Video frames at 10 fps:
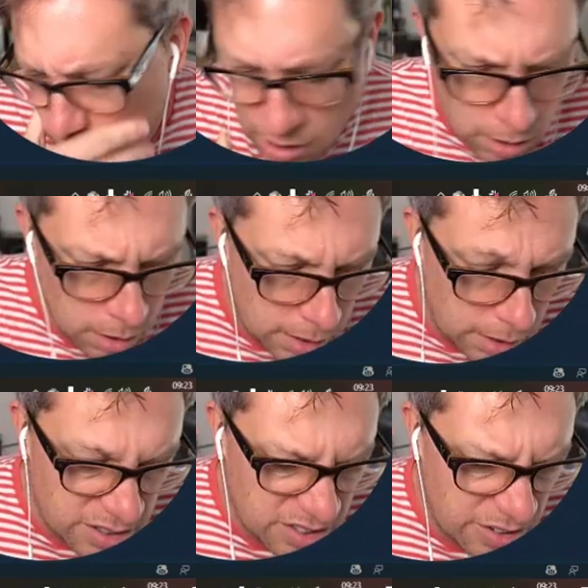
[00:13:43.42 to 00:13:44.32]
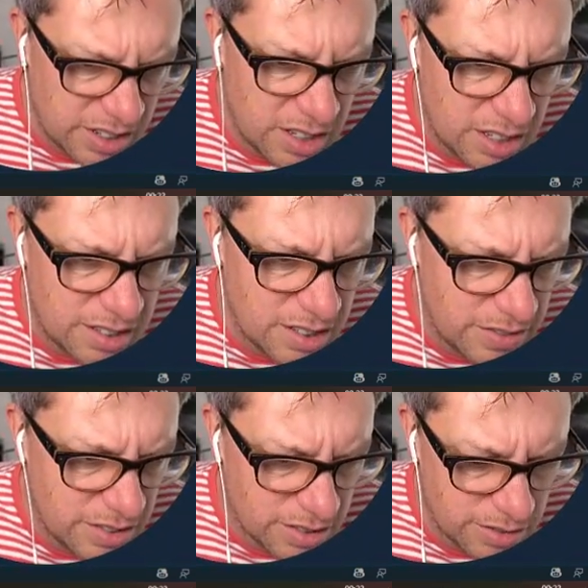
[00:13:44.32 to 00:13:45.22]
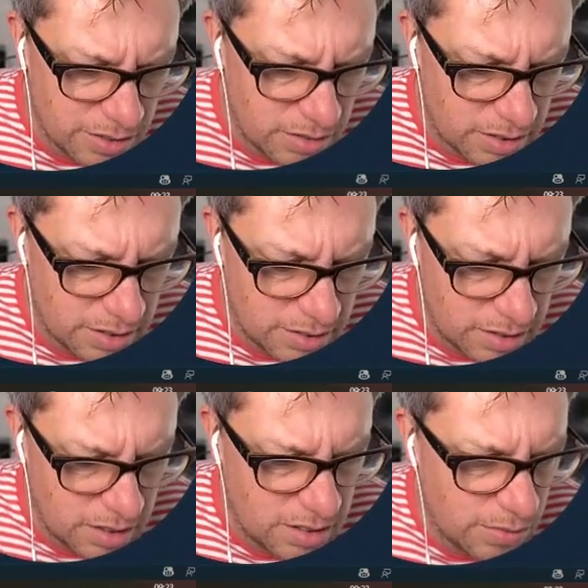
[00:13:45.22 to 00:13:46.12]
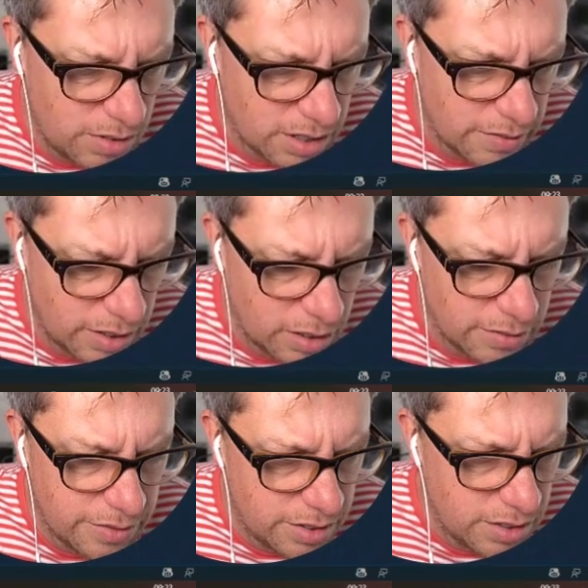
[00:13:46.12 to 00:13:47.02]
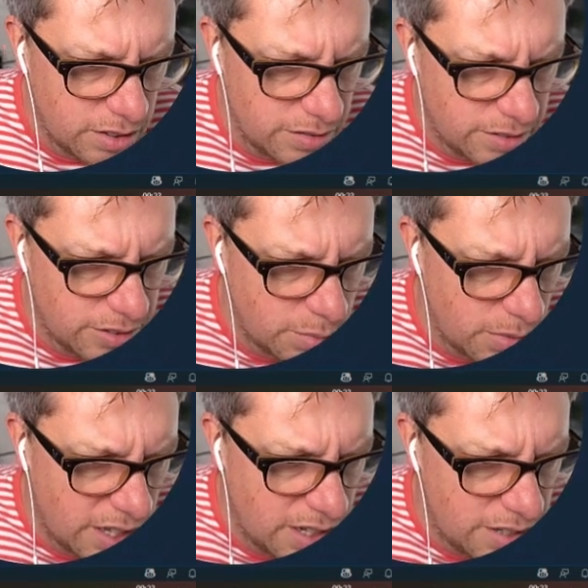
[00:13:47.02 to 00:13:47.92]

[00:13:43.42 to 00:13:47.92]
let's create a surface controller, because that's all I can think of off the top of my head.